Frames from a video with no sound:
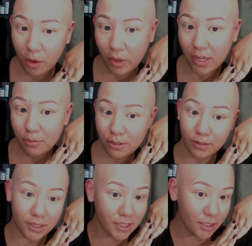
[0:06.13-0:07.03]
Why do I keep
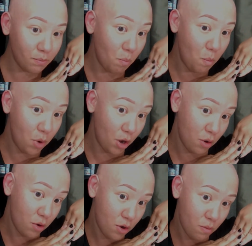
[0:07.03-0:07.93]
doing this? I
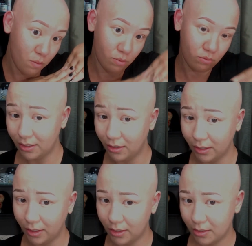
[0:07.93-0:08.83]
don't know. This is
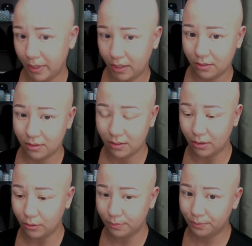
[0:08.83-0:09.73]
a learning
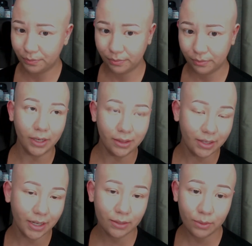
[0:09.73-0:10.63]
experience, so don't
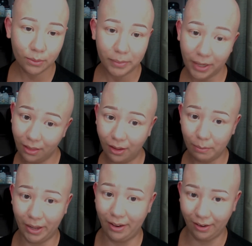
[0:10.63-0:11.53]
worry. The next one will be
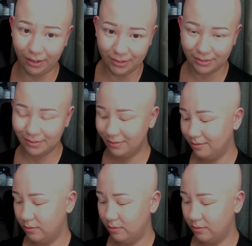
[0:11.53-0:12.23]
a lot better.